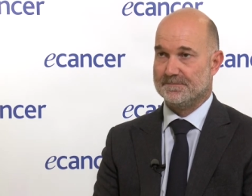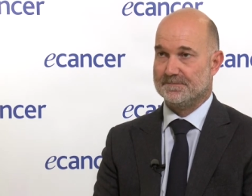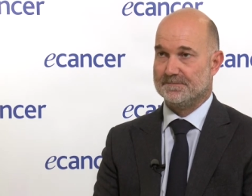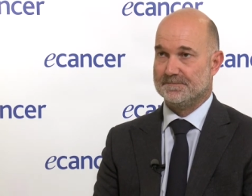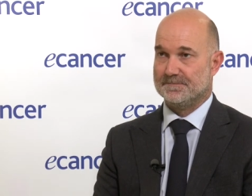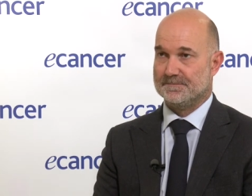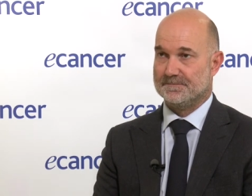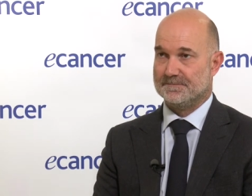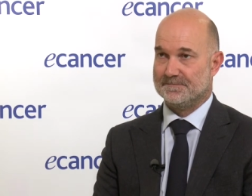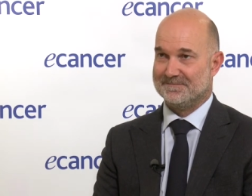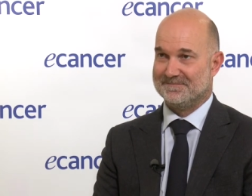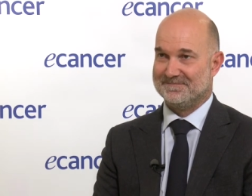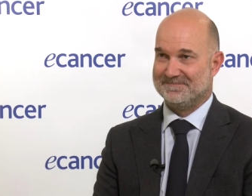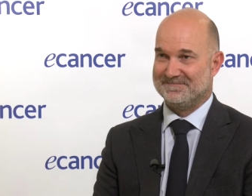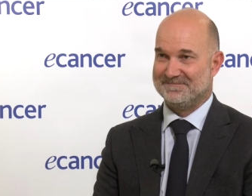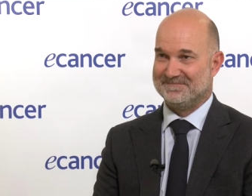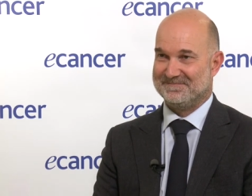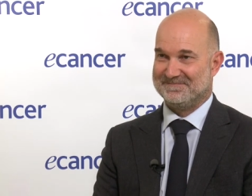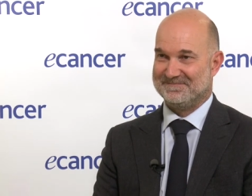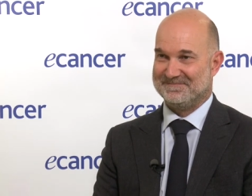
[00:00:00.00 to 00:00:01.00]
Okay,
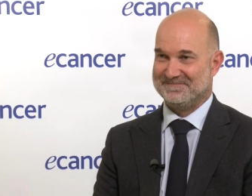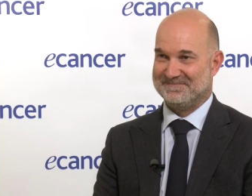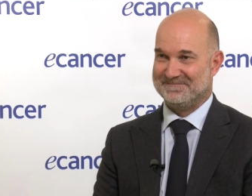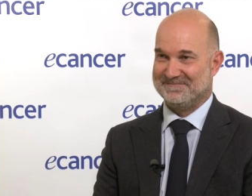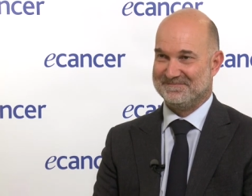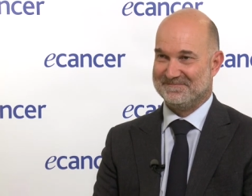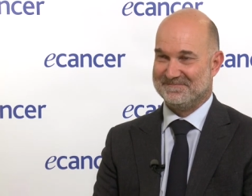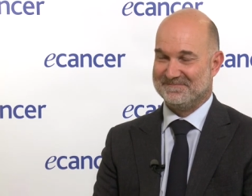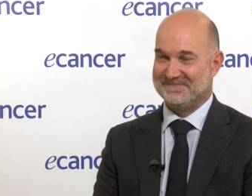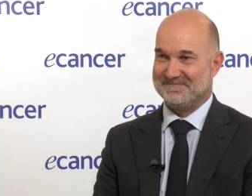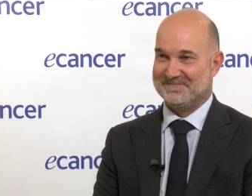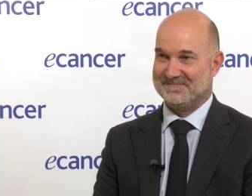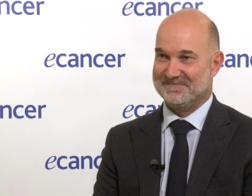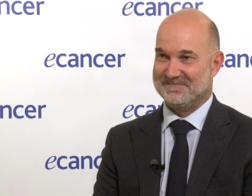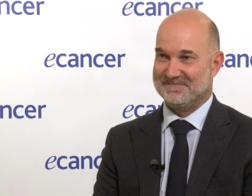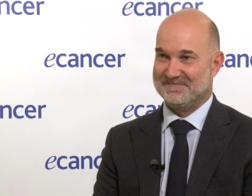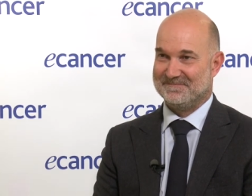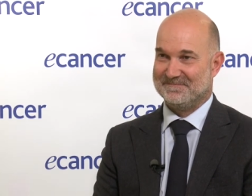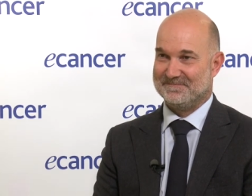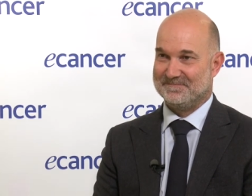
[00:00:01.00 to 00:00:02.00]
and how many
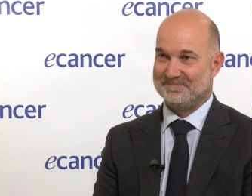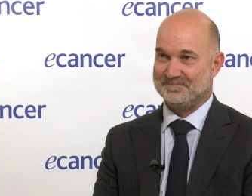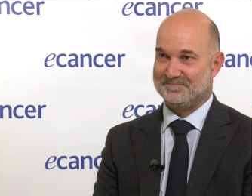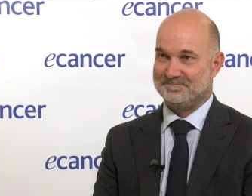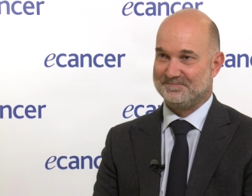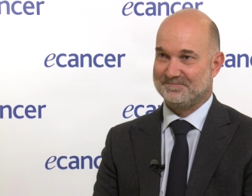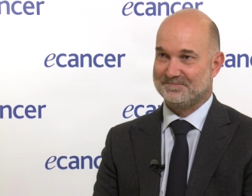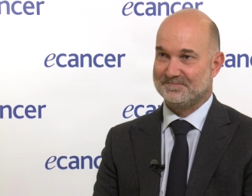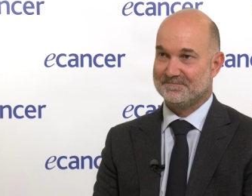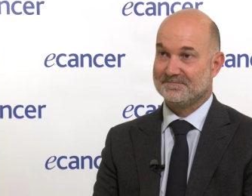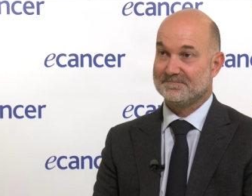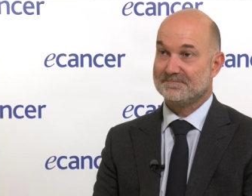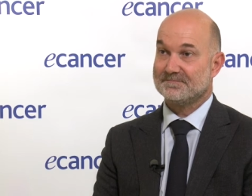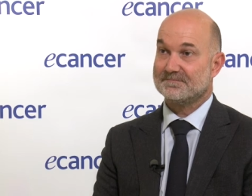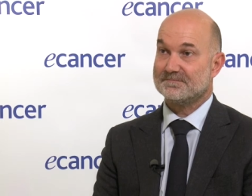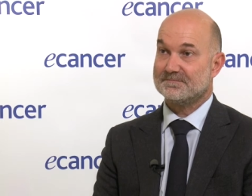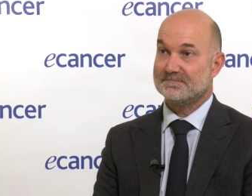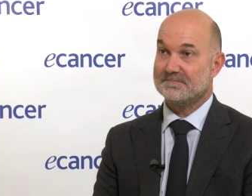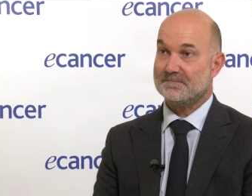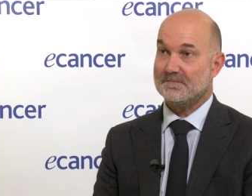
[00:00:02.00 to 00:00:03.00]
patients were
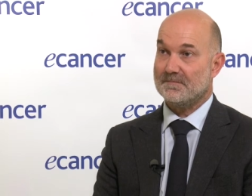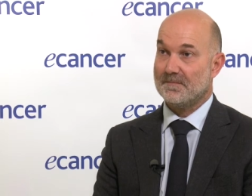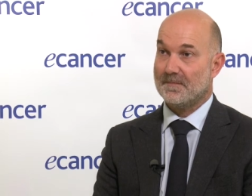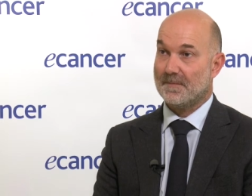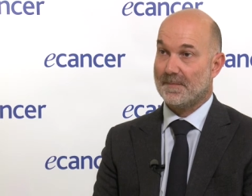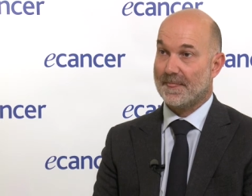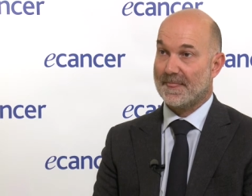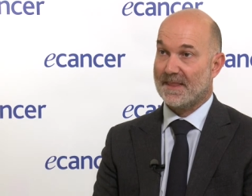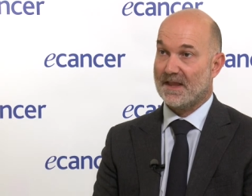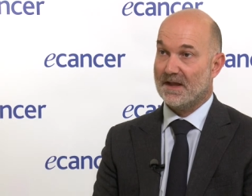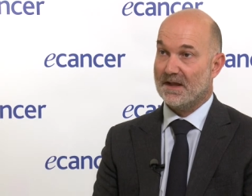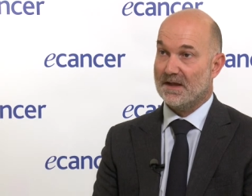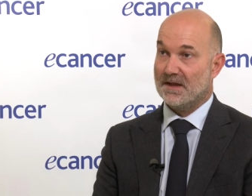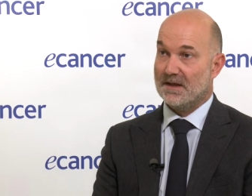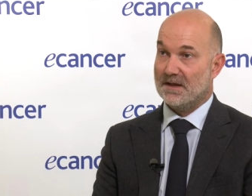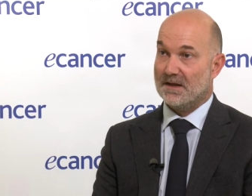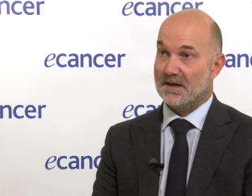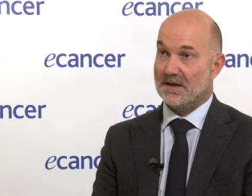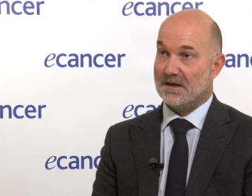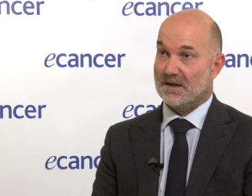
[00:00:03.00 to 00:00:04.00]
available in these
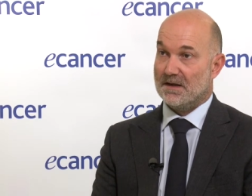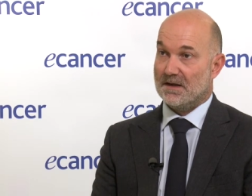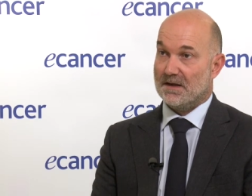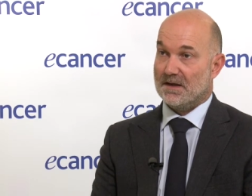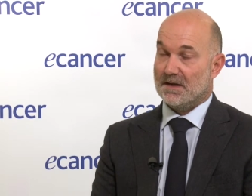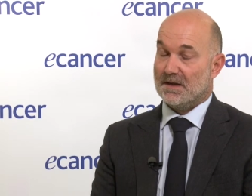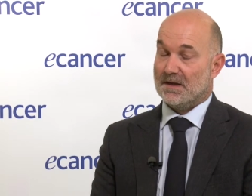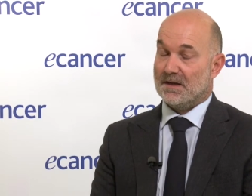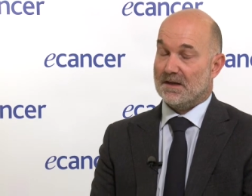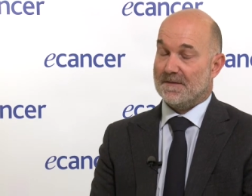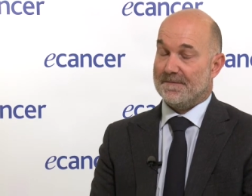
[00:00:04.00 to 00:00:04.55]
smaller groups?